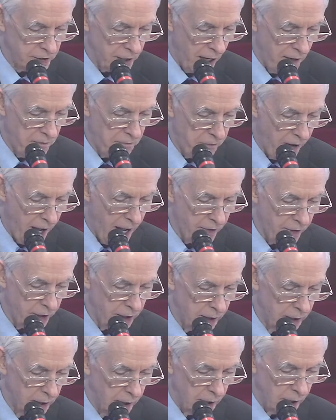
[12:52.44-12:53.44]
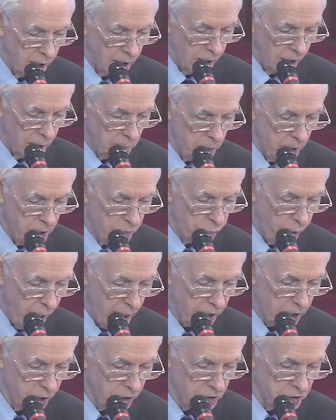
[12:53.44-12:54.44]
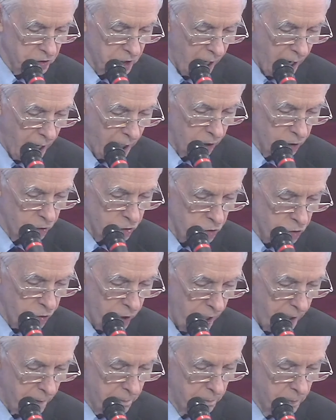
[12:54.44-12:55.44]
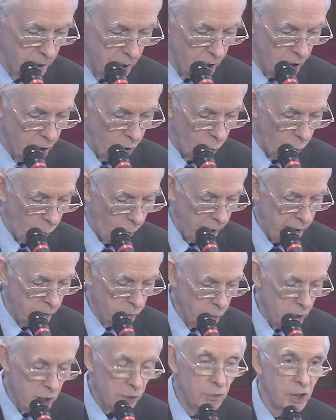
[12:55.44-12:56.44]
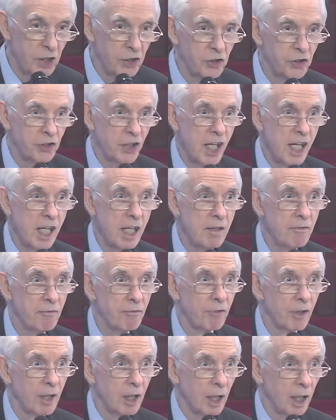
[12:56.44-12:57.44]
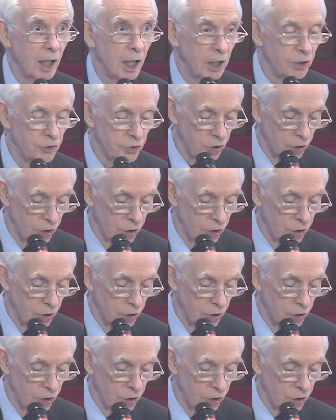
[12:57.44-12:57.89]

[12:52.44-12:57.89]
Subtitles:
our Father and be reconciled to Him when we receive His